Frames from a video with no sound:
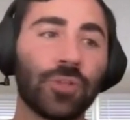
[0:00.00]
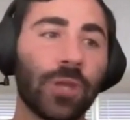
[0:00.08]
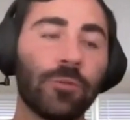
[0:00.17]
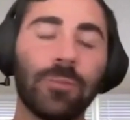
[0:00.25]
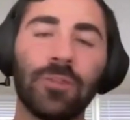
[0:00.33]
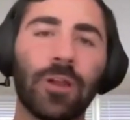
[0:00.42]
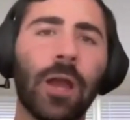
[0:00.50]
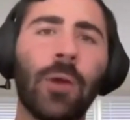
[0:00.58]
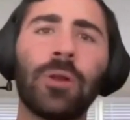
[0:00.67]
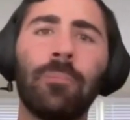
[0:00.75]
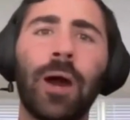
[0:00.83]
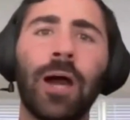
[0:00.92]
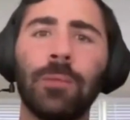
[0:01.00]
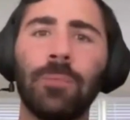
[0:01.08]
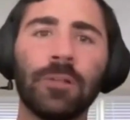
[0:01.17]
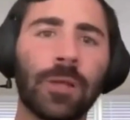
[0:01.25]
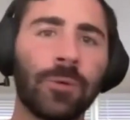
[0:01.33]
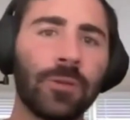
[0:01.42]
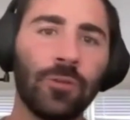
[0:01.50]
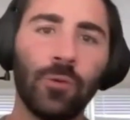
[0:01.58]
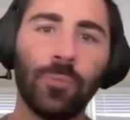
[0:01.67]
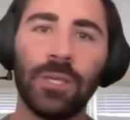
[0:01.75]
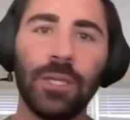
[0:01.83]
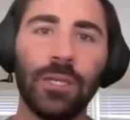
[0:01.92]
train with me. They're like, I want to bodybuild. I want to do a
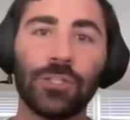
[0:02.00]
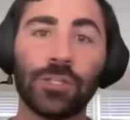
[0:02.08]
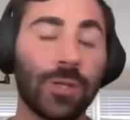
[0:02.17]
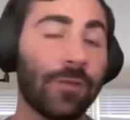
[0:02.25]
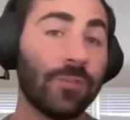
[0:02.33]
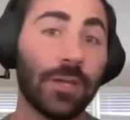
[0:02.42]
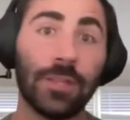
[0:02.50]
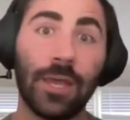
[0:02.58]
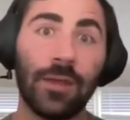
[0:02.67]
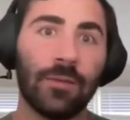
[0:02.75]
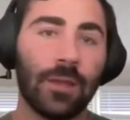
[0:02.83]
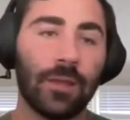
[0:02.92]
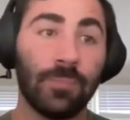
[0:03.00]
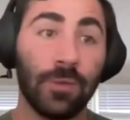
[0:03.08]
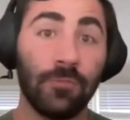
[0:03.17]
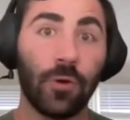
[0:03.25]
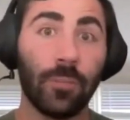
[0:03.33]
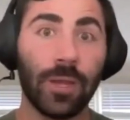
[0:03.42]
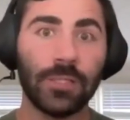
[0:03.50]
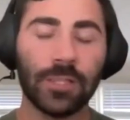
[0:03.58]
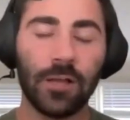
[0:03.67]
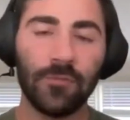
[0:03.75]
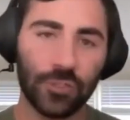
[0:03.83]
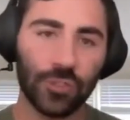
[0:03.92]
bikini show. And I've done that before
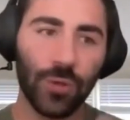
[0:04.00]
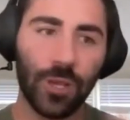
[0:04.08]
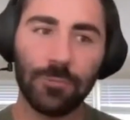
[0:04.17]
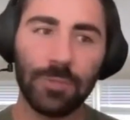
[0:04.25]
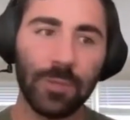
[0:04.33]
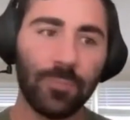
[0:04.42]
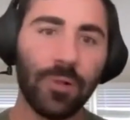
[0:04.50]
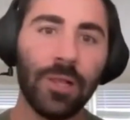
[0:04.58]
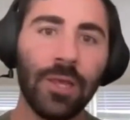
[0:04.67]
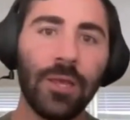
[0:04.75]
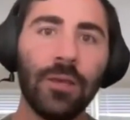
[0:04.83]
myself and trained people.